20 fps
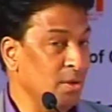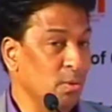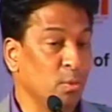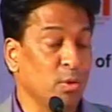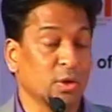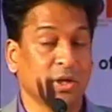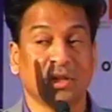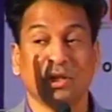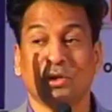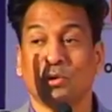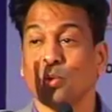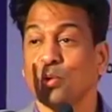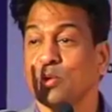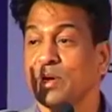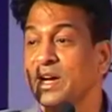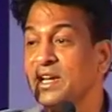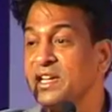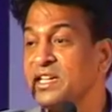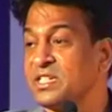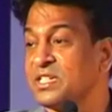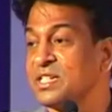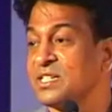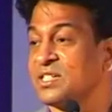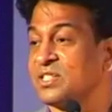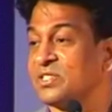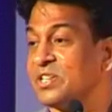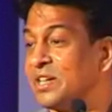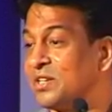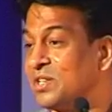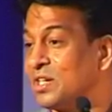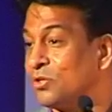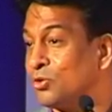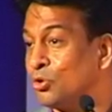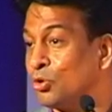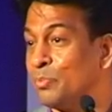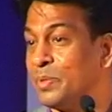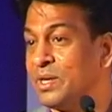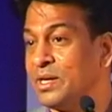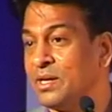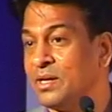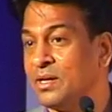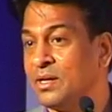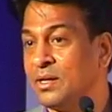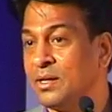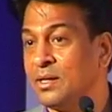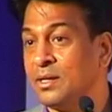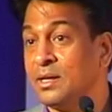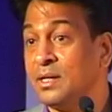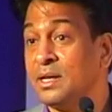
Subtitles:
What are the two conditions stated to be?